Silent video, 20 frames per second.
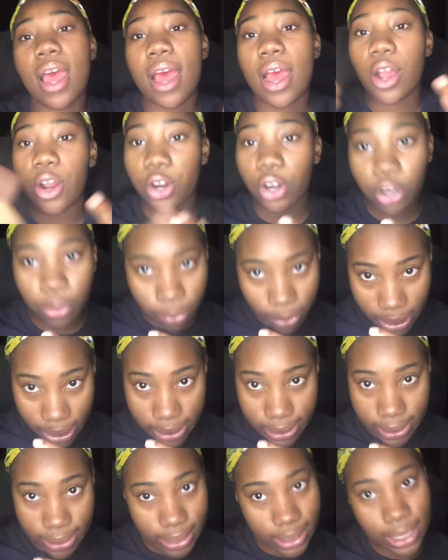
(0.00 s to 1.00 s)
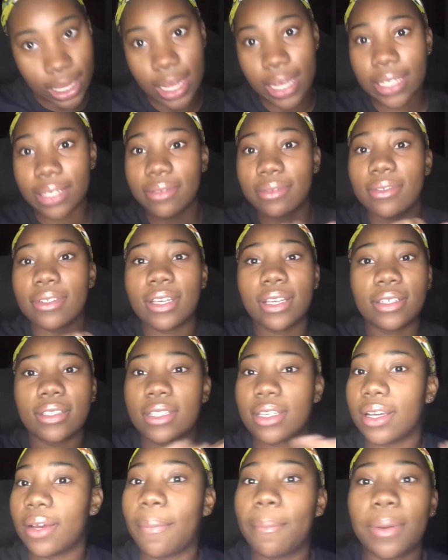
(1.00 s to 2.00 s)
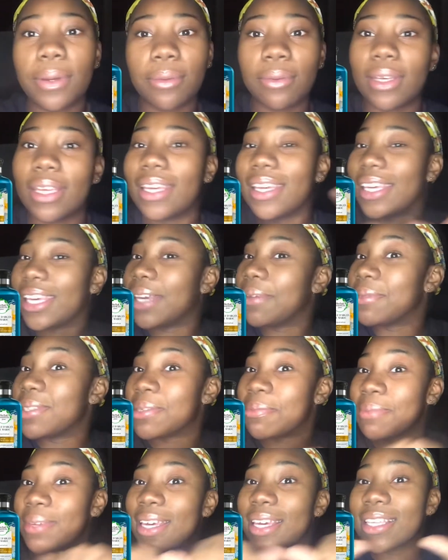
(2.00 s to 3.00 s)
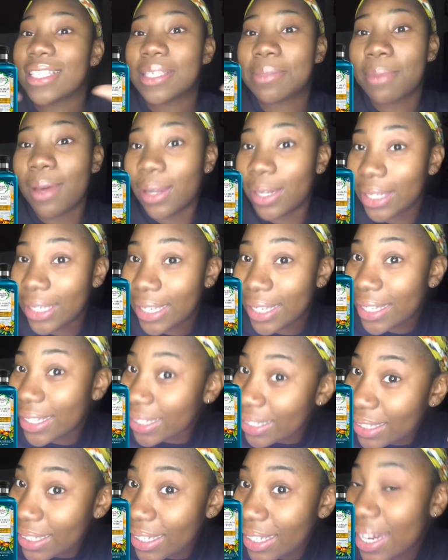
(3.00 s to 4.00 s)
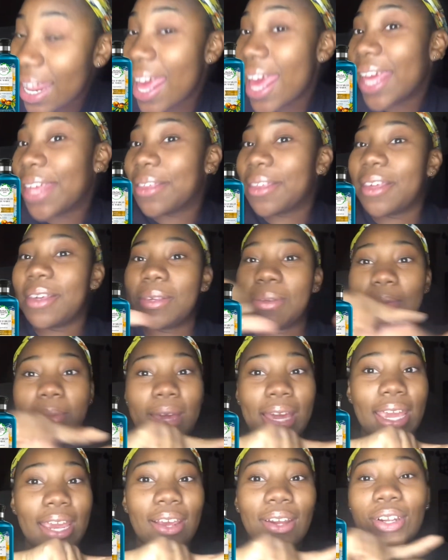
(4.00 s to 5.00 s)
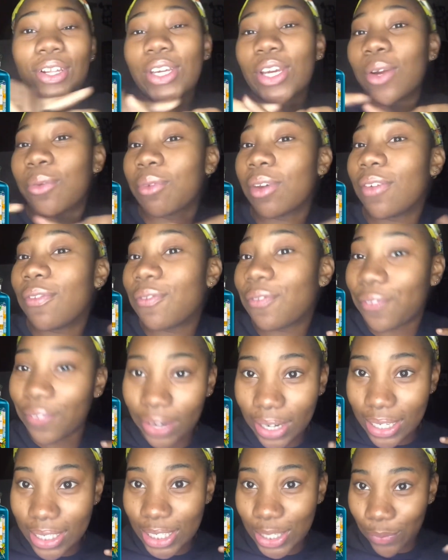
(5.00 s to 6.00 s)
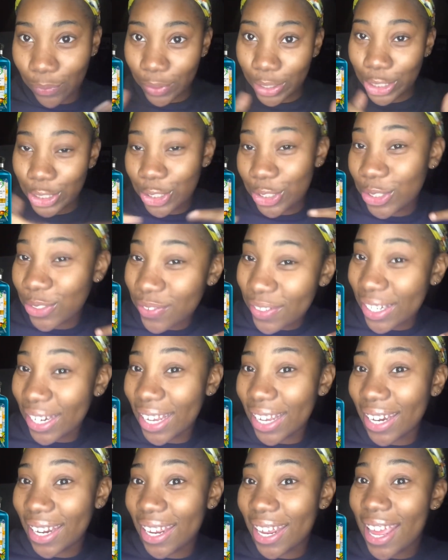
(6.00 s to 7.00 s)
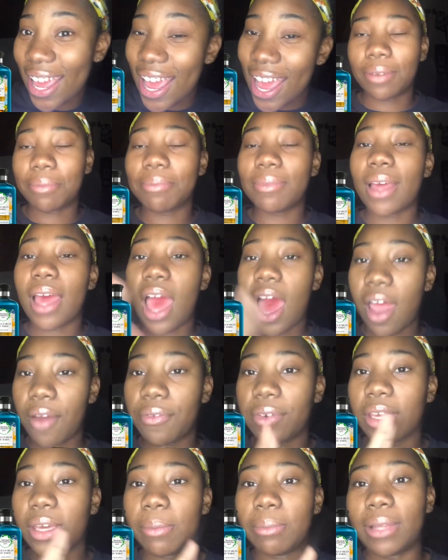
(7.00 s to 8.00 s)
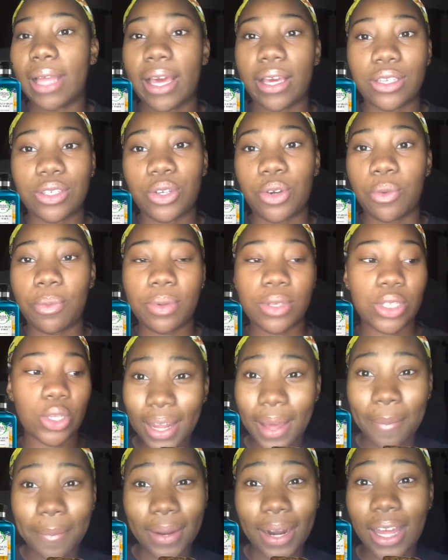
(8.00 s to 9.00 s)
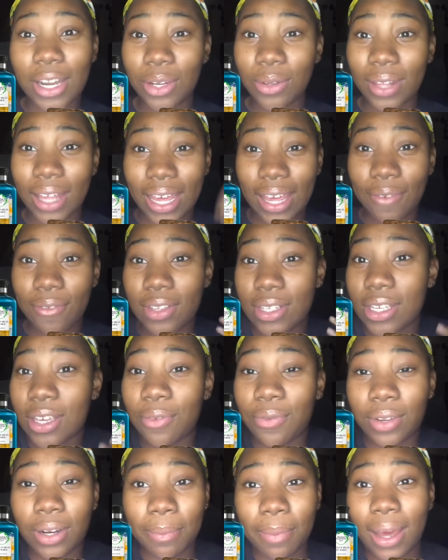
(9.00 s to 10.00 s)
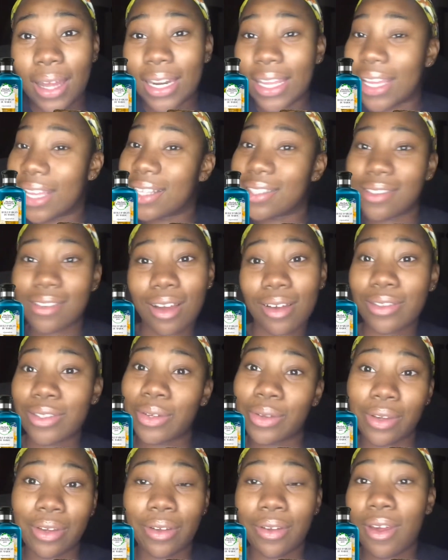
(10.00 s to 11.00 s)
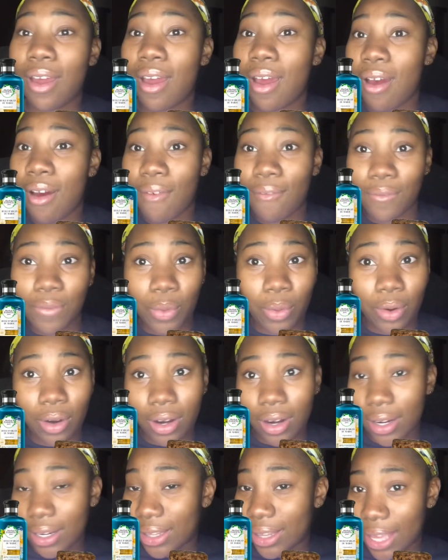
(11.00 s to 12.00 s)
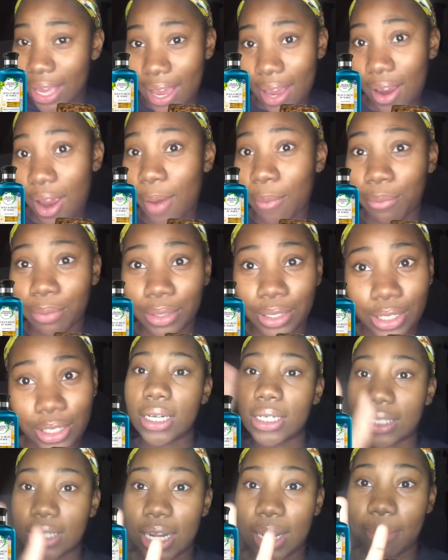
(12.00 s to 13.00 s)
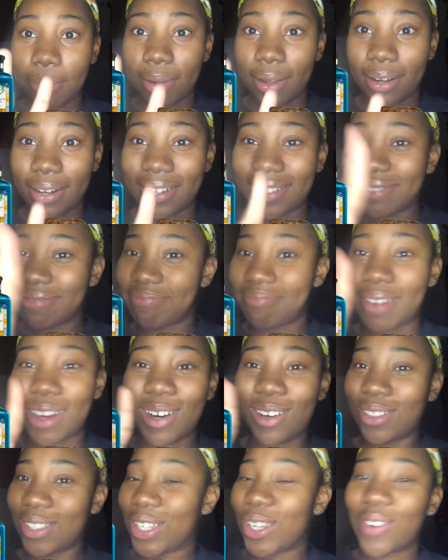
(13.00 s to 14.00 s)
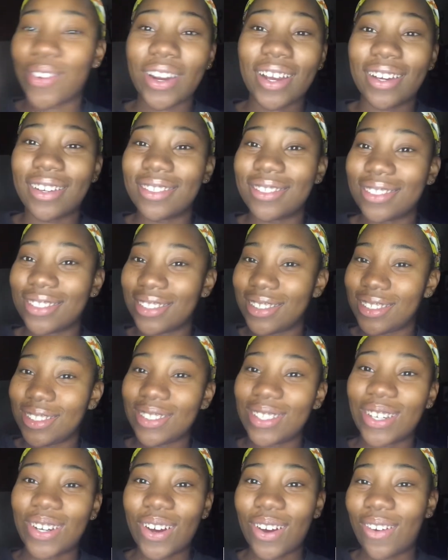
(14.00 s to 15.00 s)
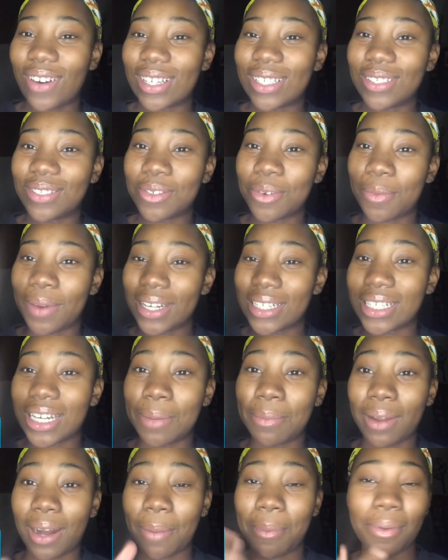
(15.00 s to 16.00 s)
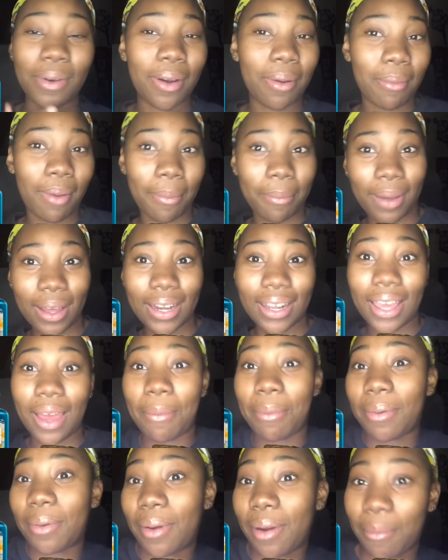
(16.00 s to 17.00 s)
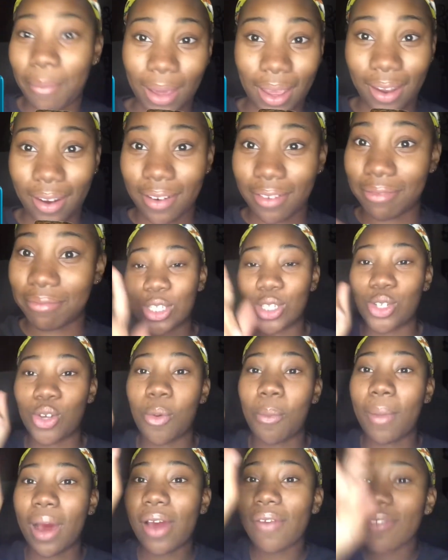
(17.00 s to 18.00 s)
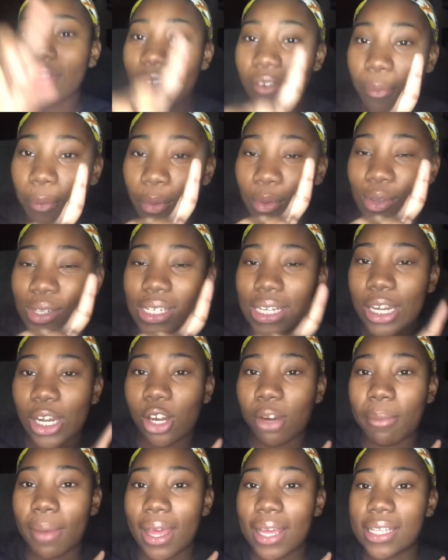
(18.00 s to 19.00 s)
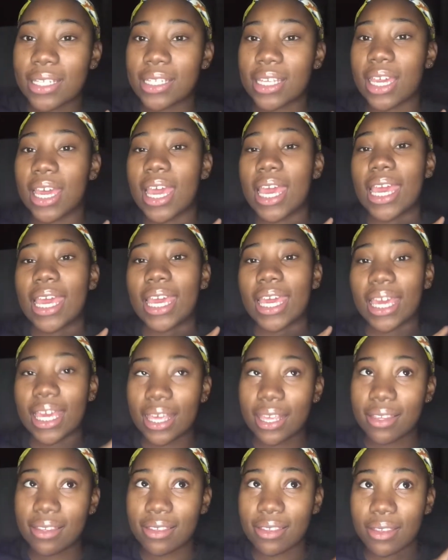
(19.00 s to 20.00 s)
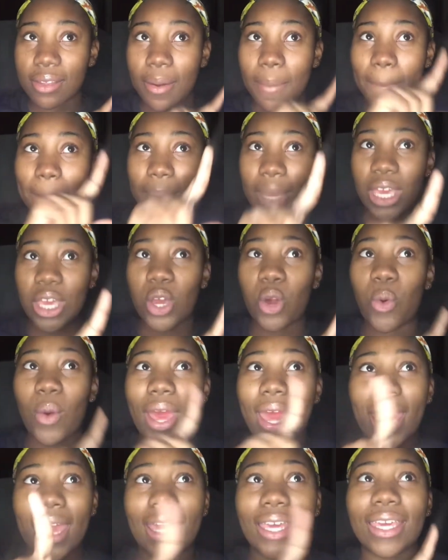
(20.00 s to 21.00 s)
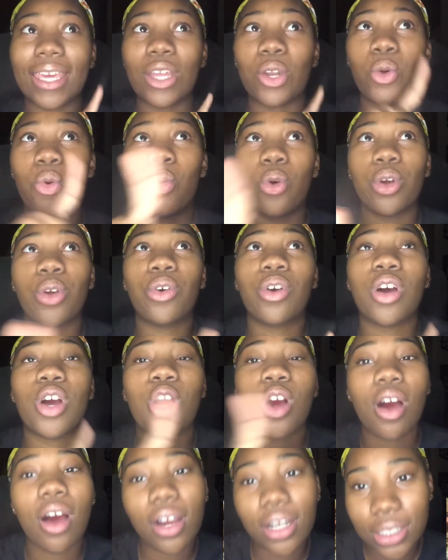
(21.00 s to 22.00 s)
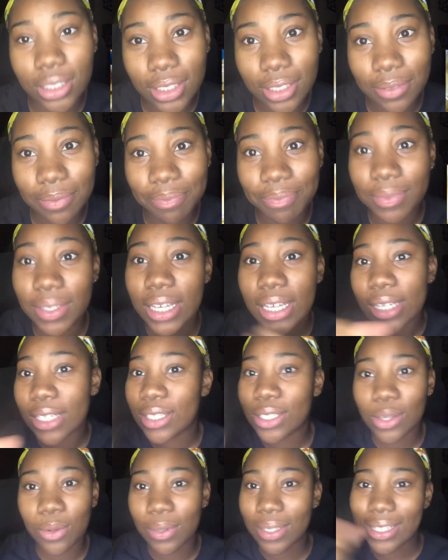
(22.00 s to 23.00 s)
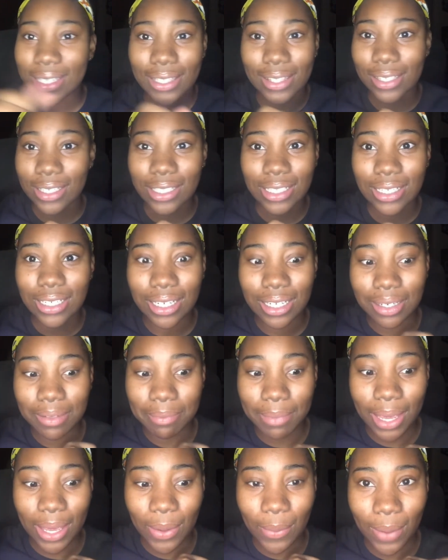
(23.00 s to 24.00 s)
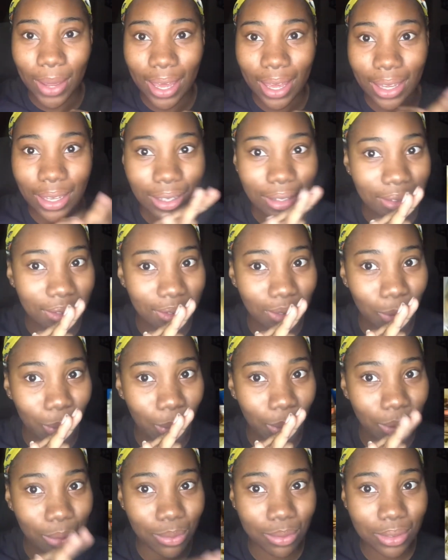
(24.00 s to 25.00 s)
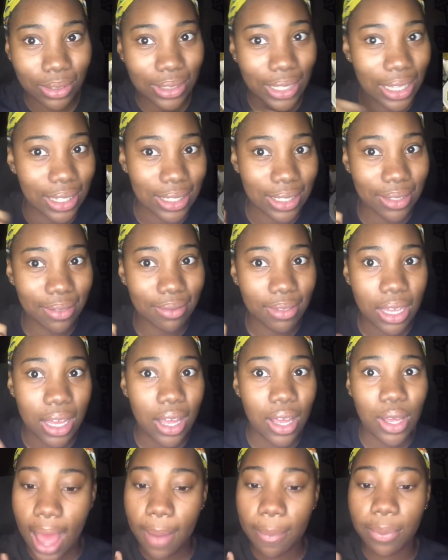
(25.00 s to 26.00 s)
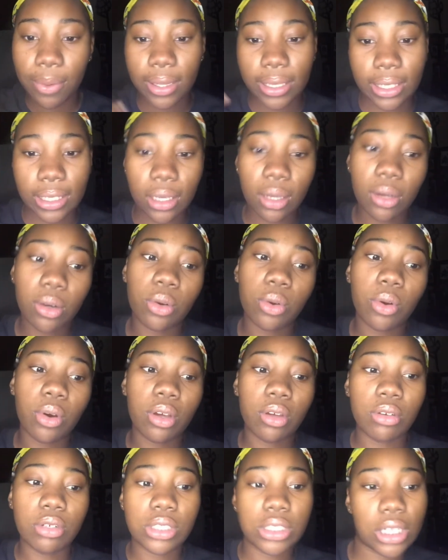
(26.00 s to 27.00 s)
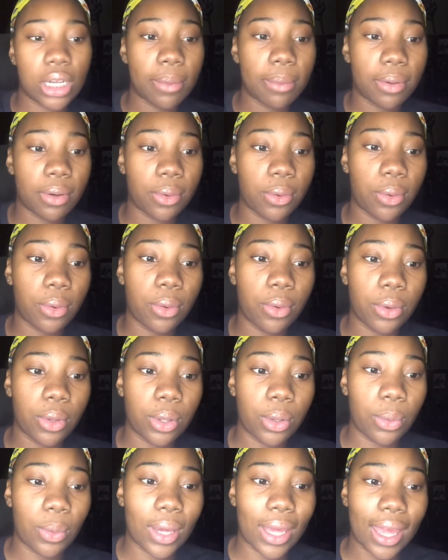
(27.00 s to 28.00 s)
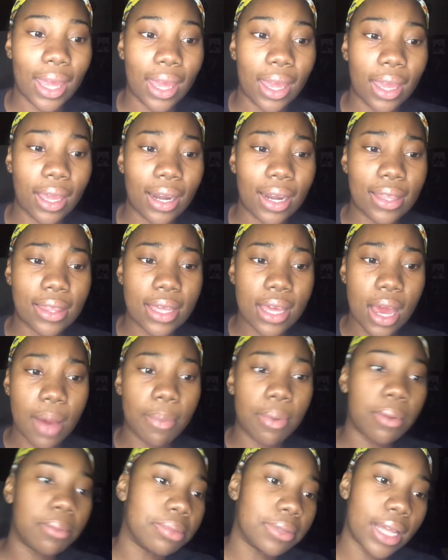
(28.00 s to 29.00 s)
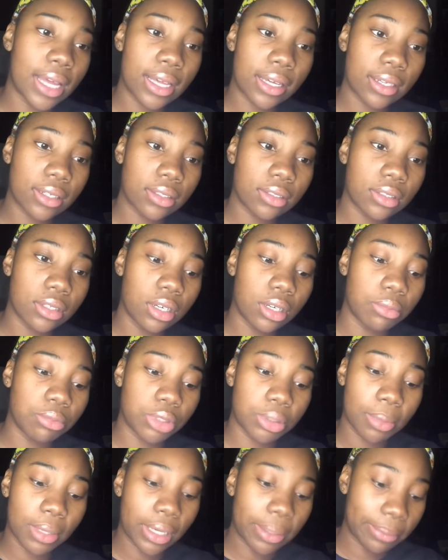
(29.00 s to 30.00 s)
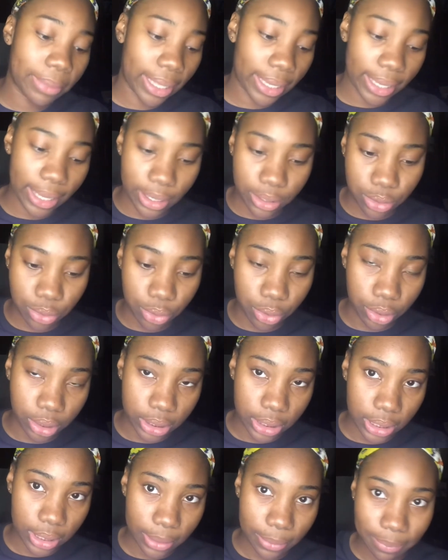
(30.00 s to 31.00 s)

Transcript: Herbal essence line is good, period. Keeps me smelling good, keeps my hair looking refreshed and rejuvenated. African black soap. So, but I do that. If it's good for the body, it's also good for the hair. I'm pretty sure. Shea butter, my holy grail. You know how I do with my shea butter. I put it on my body, I put it on my hair. So my favorite protein hair mask is the mayo, egg, and oil concoction. So it's legit mayo, egg, and oil. That's it. I put carrot oil, shea butter oil, and I think I put Jamaican black castor oil in it.